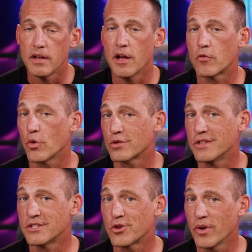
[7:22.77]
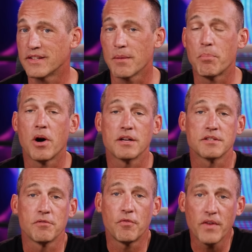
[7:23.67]
Now, of course, this creates a
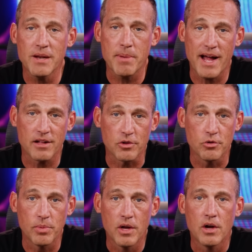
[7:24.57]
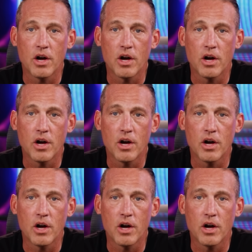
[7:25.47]
positive feedback loop